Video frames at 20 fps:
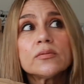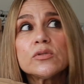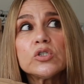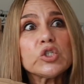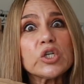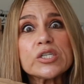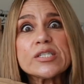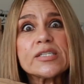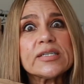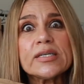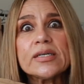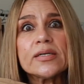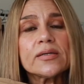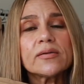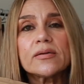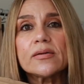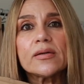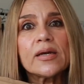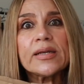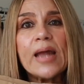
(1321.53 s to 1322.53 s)
just
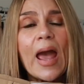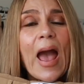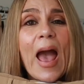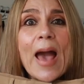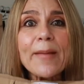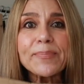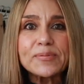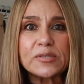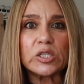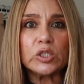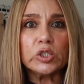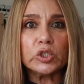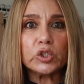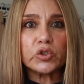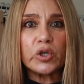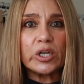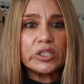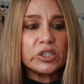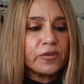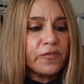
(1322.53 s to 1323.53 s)
an absolute
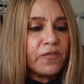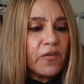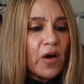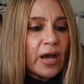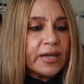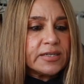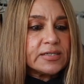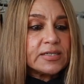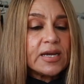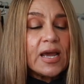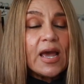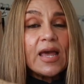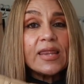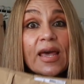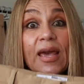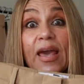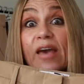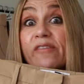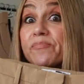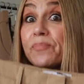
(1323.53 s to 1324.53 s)
treasure find.
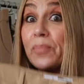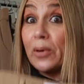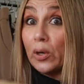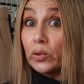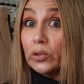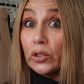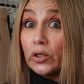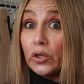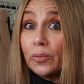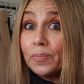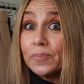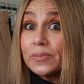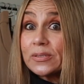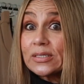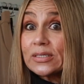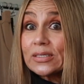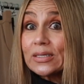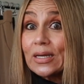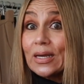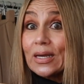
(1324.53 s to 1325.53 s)
They have belt
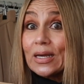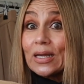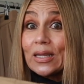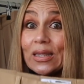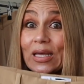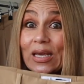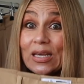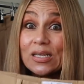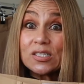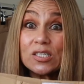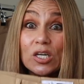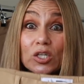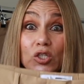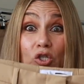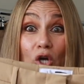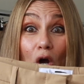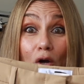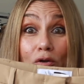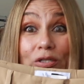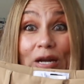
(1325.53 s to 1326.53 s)
loops. These
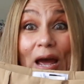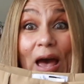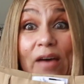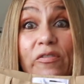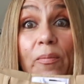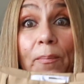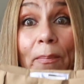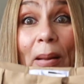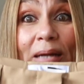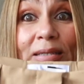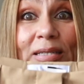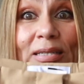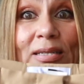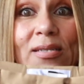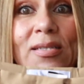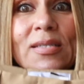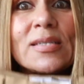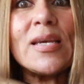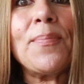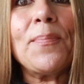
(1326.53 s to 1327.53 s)
don't have a button
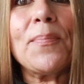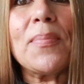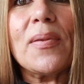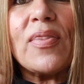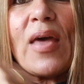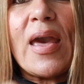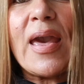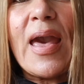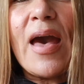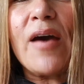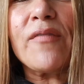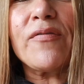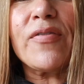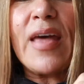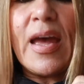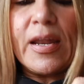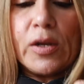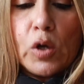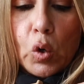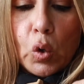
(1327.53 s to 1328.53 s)
zip. They have
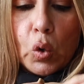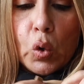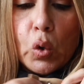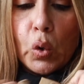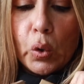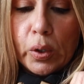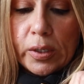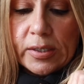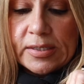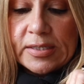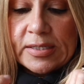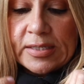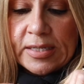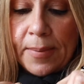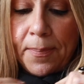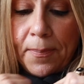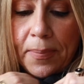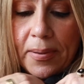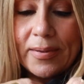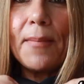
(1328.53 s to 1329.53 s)
that hook
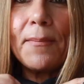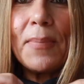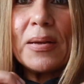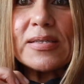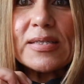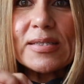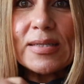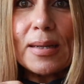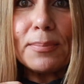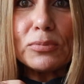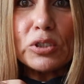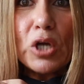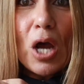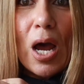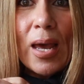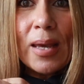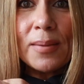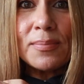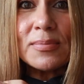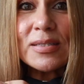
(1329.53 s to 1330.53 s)
zip, but
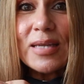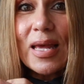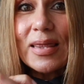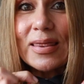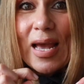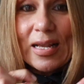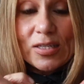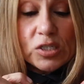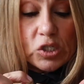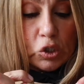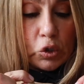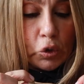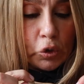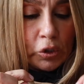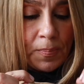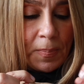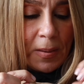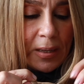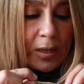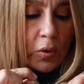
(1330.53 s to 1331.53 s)
sometimes that's
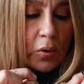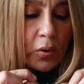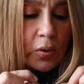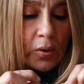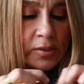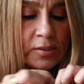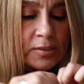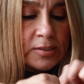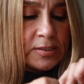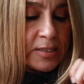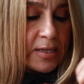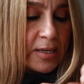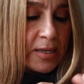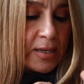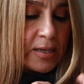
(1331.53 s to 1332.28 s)
good because